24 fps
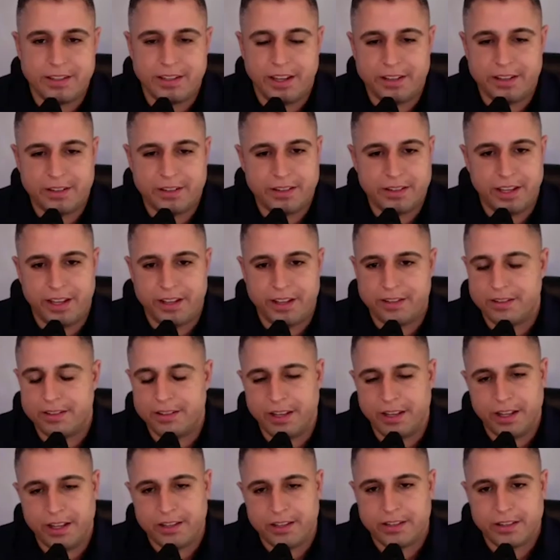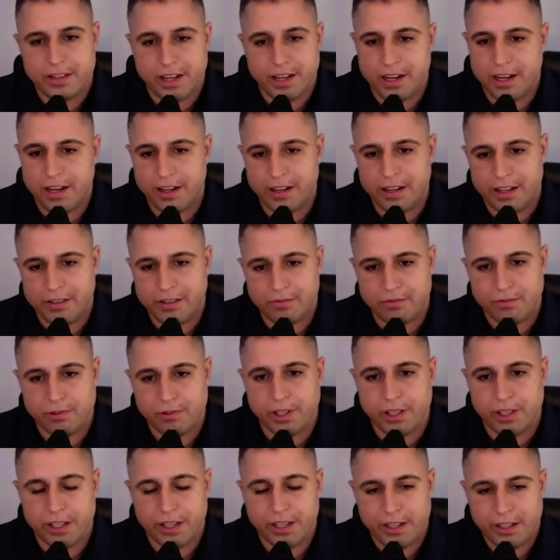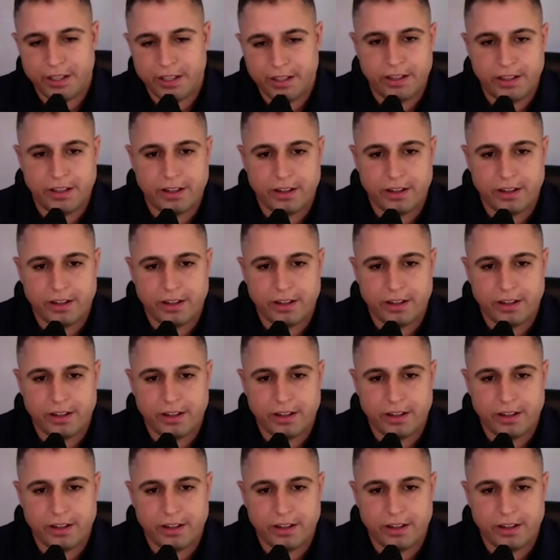yep. it's, it's, it's, uh, it's really, you